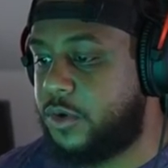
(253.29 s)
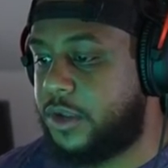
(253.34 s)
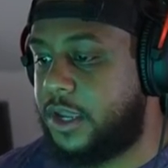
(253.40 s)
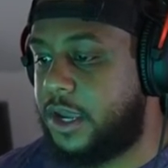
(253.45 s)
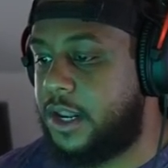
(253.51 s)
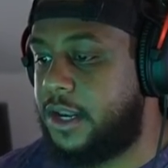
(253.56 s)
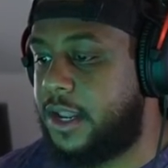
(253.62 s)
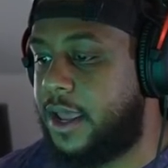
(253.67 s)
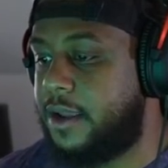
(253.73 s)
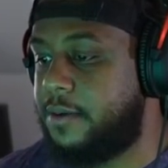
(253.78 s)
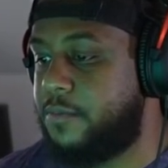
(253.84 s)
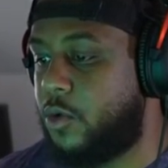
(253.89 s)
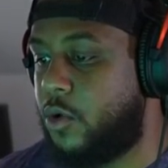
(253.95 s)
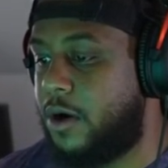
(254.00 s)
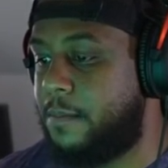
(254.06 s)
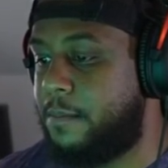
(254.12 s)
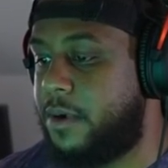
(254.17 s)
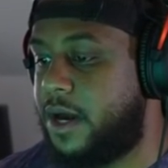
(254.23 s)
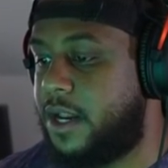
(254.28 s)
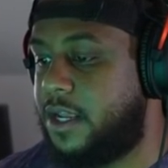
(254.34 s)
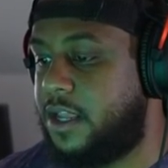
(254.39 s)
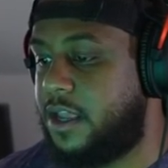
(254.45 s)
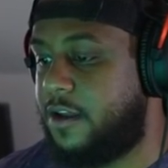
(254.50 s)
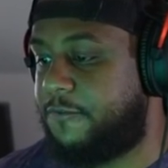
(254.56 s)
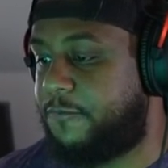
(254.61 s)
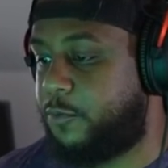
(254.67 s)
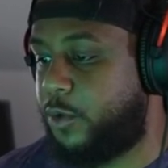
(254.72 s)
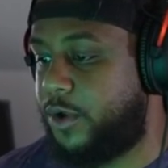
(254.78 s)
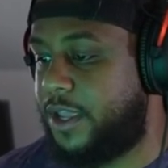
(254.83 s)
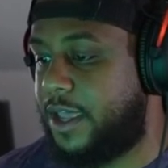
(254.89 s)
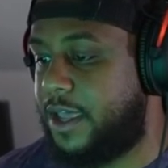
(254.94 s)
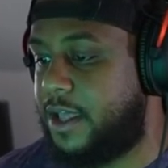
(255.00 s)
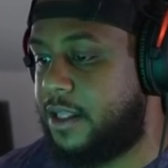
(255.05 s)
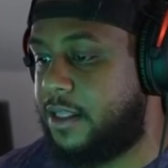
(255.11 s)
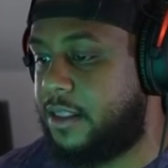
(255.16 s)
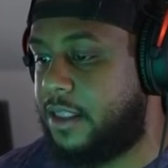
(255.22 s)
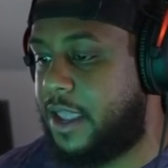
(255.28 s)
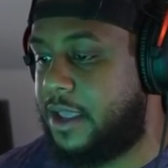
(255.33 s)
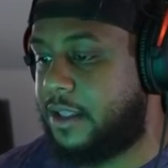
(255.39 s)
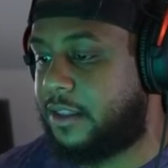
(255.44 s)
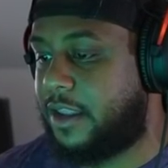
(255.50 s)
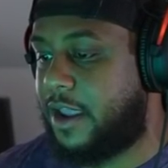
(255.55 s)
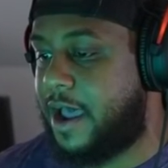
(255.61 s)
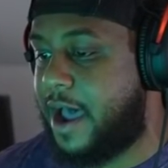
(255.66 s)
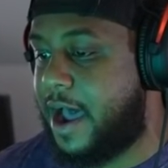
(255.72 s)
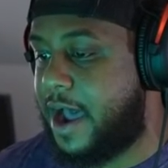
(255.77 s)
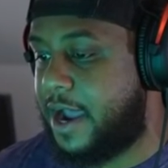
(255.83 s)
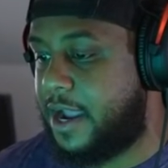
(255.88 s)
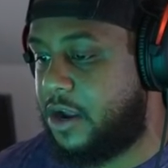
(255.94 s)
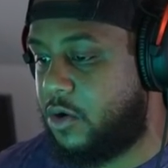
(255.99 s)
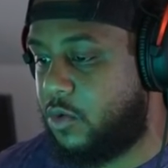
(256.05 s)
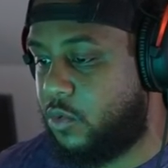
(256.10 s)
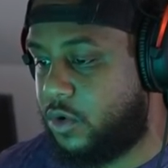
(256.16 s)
get like more money if we hit like the higher